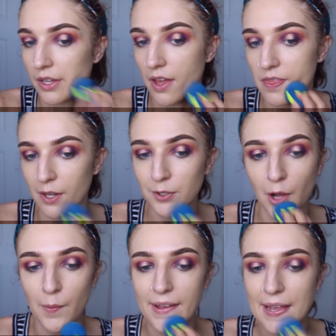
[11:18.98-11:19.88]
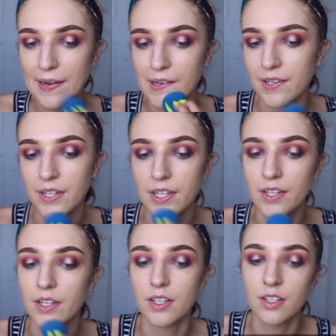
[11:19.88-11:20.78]
and then I'll go in
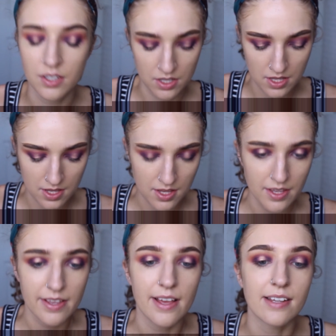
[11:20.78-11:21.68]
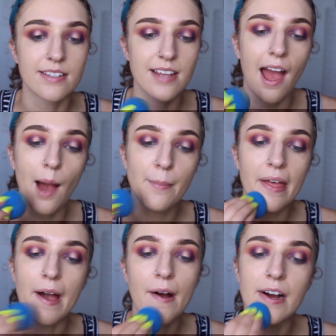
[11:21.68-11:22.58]
and tap
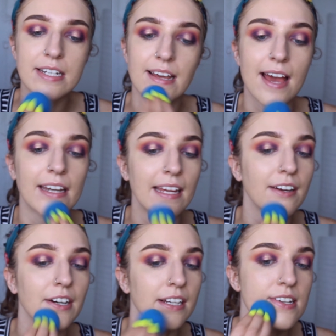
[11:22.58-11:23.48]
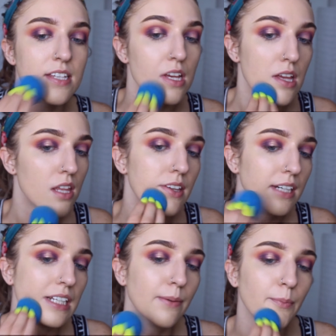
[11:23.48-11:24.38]
that onto any areas that
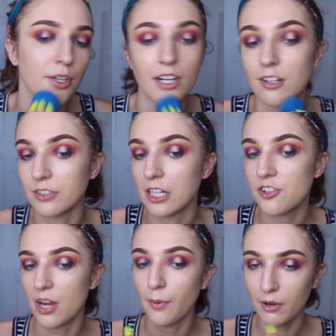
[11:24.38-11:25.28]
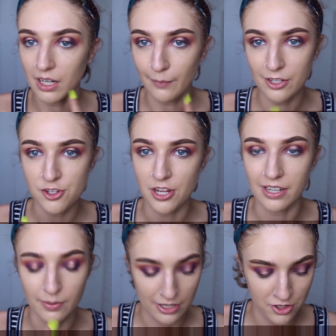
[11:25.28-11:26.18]
need a little more coverage. I broke out on my
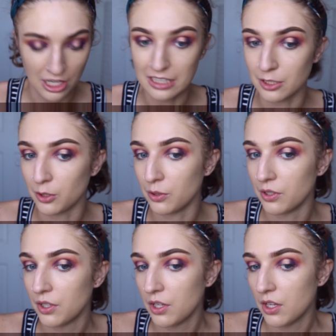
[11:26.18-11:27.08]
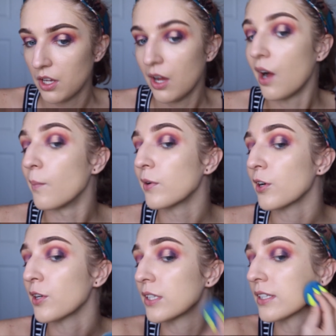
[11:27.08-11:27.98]
chin and my cheek a little
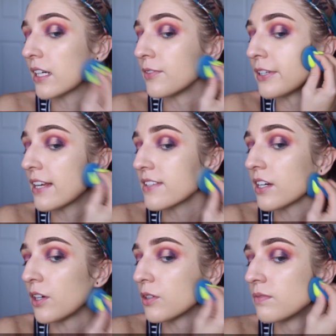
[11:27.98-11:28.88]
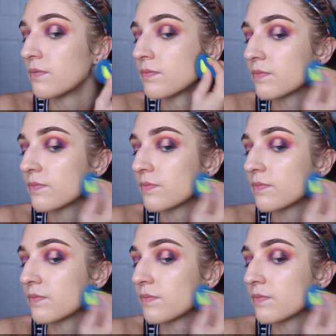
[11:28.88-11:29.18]
earlier, like a few days ago,